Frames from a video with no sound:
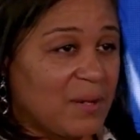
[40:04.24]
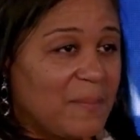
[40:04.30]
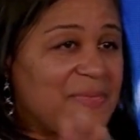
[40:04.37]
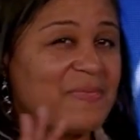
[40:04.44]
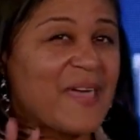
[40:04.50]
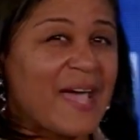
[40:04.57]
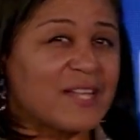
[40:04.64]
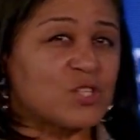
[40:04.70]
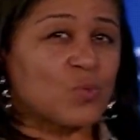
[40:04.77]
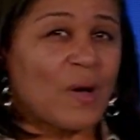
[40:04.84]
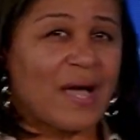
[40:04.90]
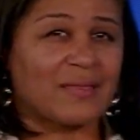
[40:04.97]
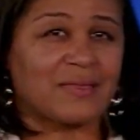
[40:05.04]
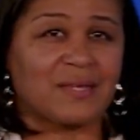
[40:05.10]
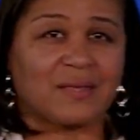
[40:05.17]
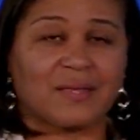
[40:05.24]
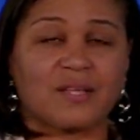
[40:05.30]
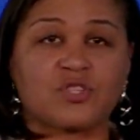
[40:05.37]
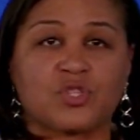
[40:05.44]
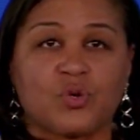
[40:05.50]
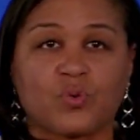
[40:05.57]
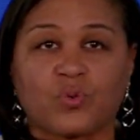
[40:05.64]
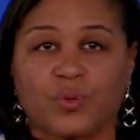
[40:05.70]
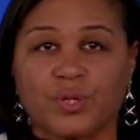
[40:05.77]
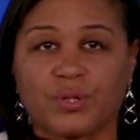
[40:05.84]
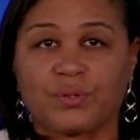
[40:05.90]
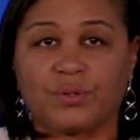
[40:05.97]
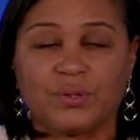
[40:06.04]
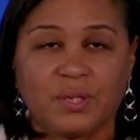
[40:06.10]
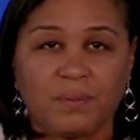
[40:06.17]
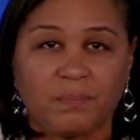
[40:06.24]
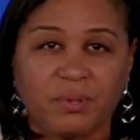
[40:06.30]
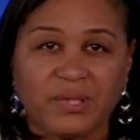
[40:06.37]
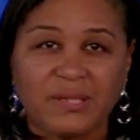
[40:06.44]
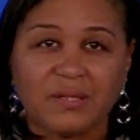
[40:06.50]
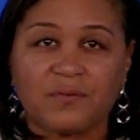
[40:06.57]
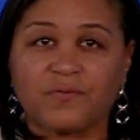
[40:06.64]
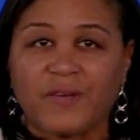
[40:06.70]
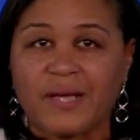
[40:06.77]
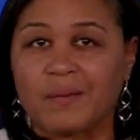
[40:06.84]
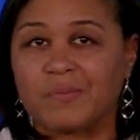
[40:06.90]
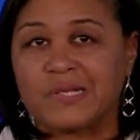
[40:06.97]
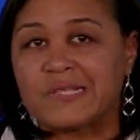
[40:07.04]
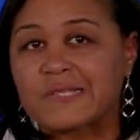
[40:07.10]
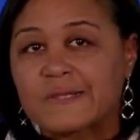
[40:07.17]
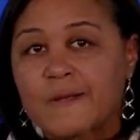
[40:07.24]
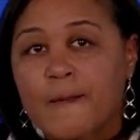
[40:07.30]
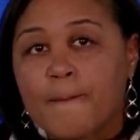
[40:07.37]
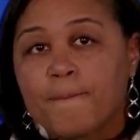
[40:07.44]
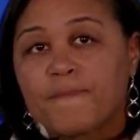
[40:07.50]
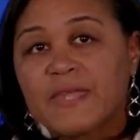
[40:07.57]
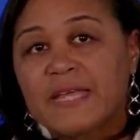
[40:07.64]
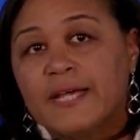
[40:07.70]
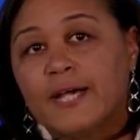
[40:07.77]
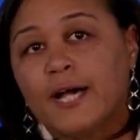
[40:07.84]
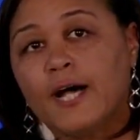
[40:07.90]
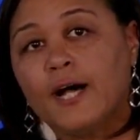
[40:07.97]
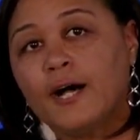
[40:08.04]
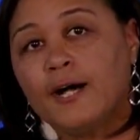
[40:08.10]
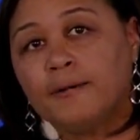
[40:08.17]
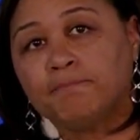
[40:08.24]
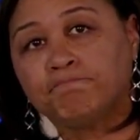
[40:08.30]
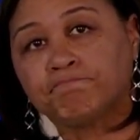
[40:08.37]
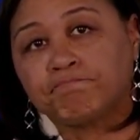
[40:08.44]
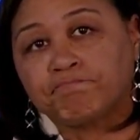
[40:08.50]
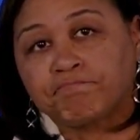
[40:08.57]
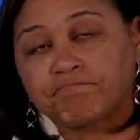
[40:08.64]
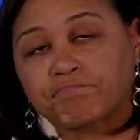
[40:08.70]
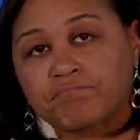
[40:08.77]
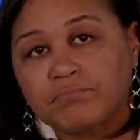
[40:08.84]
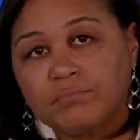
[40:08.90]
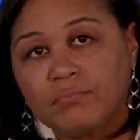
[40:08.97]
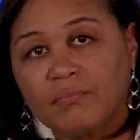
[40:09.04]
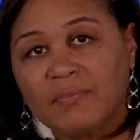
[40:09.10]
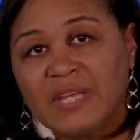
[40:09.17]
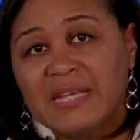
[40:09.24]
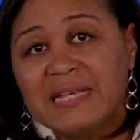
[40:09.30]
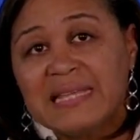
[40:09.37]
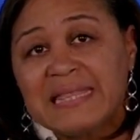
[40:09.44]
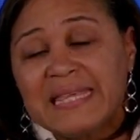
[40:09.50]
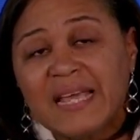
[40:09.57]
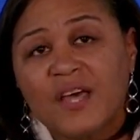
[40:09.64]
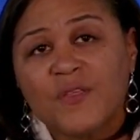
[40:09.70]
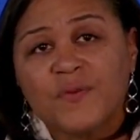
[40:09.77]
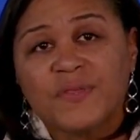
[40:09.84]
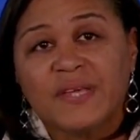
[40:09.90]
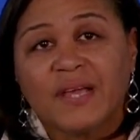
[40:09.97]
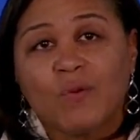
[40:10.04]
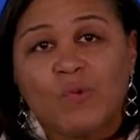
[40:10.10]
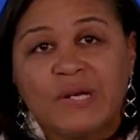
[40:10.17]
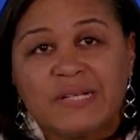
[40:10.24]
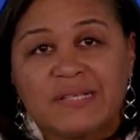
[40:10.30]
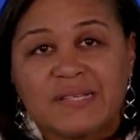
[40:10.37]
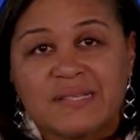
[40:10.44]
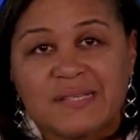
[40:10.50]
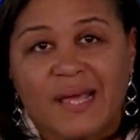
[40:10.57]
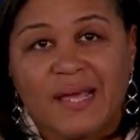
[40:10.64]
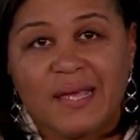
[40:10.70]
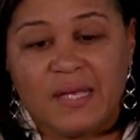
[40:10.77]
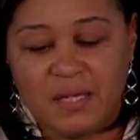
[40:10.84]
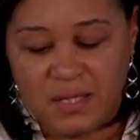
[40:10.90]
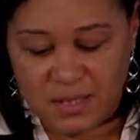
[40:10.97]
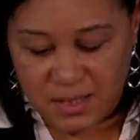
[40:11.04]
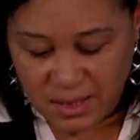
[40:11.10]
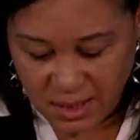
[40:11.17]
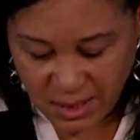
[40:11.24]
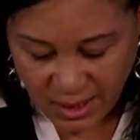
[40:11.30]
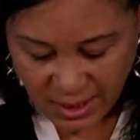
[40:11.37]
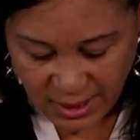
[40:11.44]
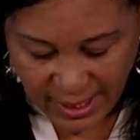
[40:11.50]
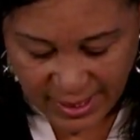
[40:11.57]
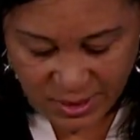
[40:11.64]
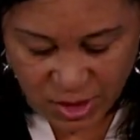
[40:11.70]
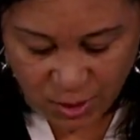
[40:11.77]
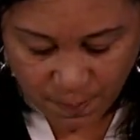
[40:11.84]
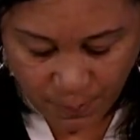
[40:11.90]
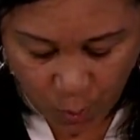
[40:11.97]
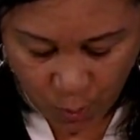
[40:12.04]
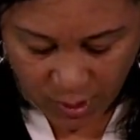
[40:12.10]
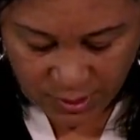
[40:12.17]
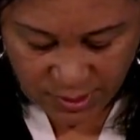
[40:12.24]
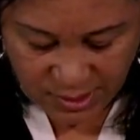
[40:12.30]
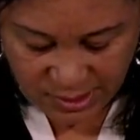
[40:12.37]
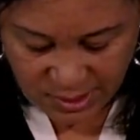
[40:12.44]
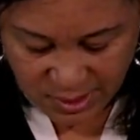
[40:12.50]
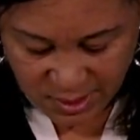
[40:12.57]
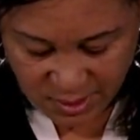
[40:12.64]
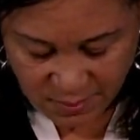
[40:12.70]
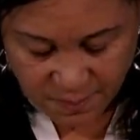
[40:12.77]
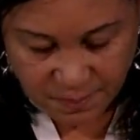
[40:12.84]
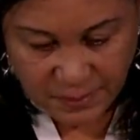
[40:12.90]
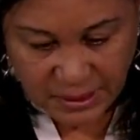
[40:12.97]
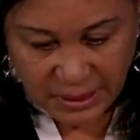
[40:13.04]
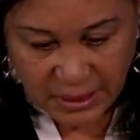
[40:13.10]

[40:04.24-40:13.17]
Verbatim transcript: him. And that's why I think that's so critical in blended families. Um, the other thing I wanted to say is to get a support system.